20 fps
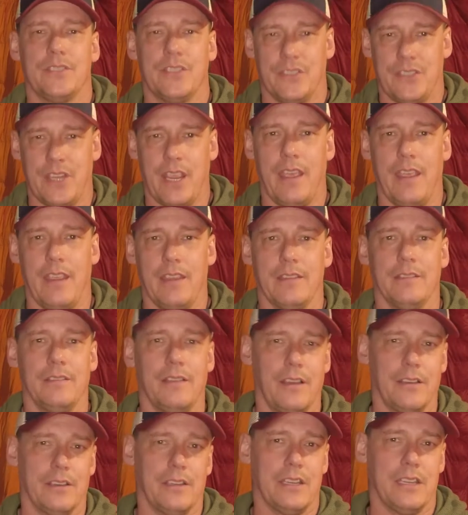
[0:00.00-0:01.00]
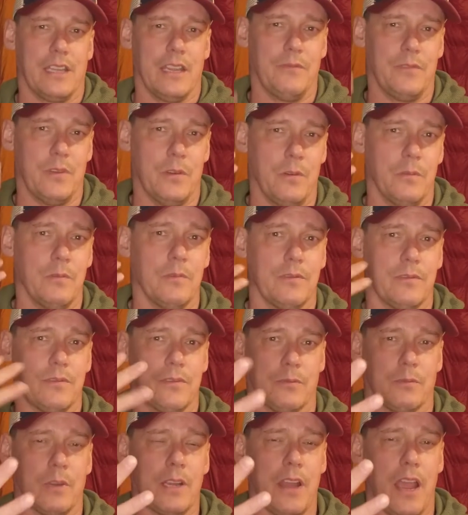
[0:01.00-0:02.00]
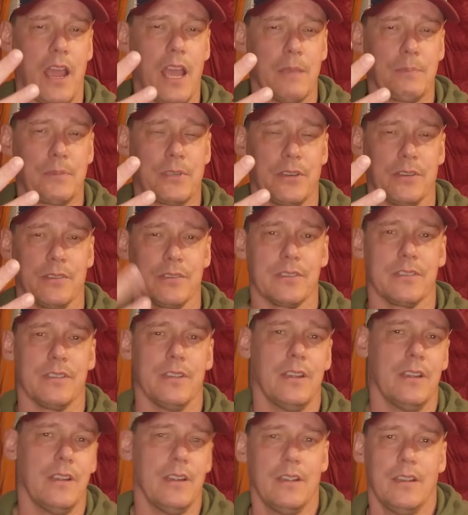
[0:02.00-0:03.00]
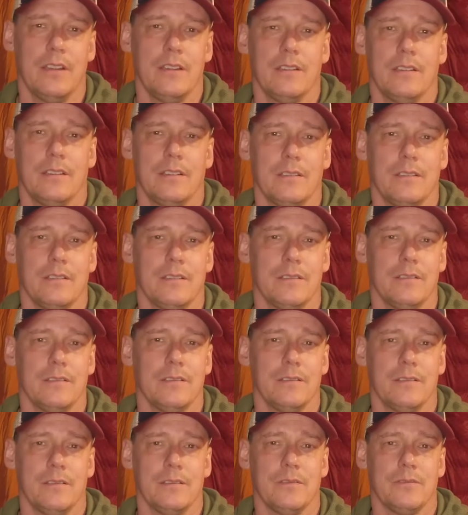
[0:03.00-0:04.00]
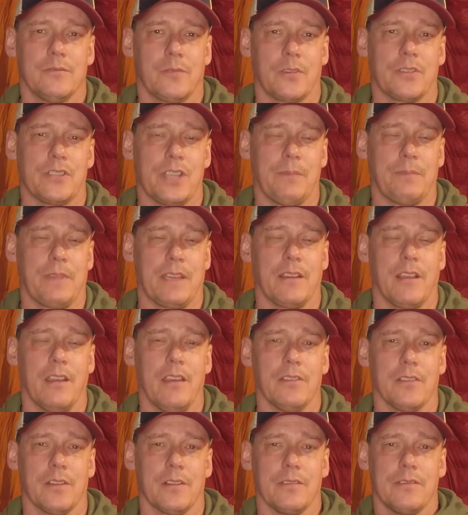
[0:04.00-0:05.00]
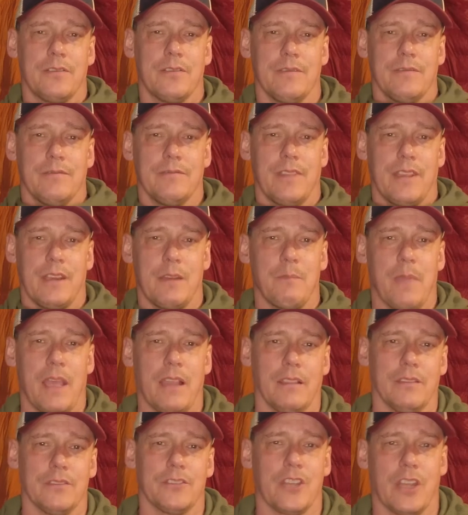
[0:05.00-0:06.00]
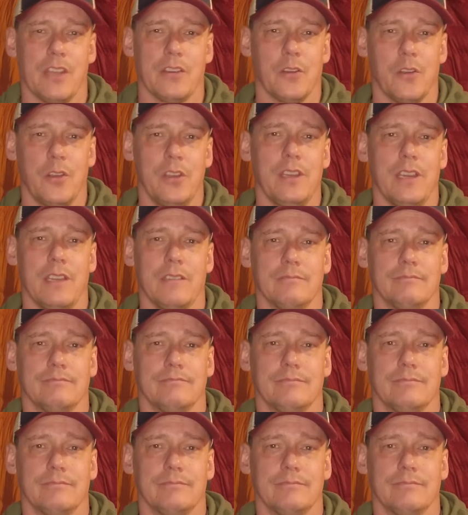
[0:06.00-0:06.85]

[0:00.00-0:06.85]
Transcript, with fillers: Today, I'm going to give you three options for something other than a Melanzana hoodie.